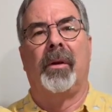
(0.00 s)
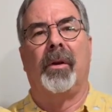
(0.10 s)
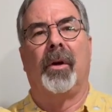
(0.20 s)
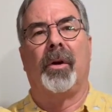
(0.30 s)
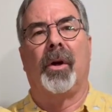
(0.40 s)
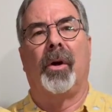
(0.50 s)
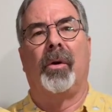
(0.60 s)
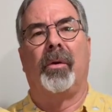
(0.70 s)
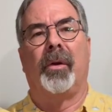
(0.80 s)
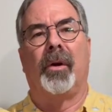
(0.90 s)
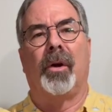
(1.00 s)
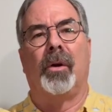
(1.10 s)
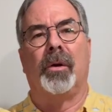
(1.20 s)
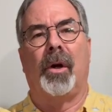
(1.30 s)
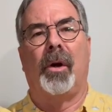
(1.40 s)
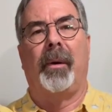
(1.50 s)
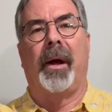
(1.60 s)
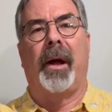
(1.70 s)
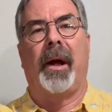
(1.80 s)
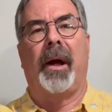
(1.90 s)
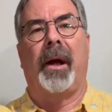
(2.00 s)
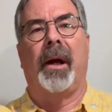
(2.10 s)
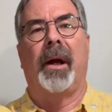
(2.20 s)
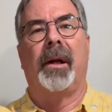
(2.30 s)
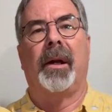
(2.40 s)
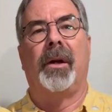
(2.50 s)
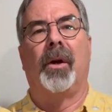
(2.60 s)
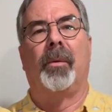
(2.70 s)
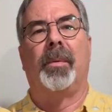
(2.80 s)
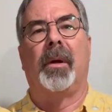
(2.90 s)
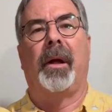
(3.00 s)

low A, and then they'll